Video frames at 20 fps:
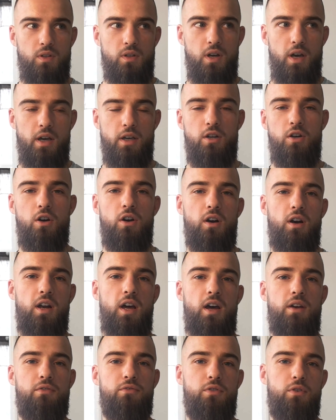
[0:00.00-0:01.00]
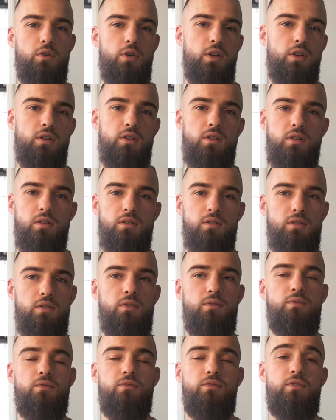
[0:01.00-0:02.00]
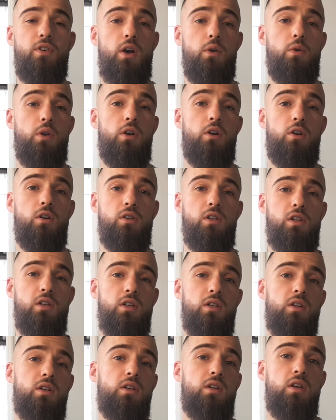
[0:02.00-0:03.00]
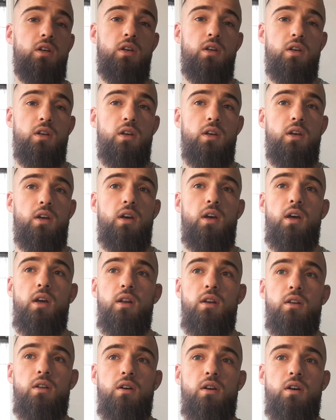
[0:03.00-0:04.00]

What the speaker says: I caught an eye for it very early, and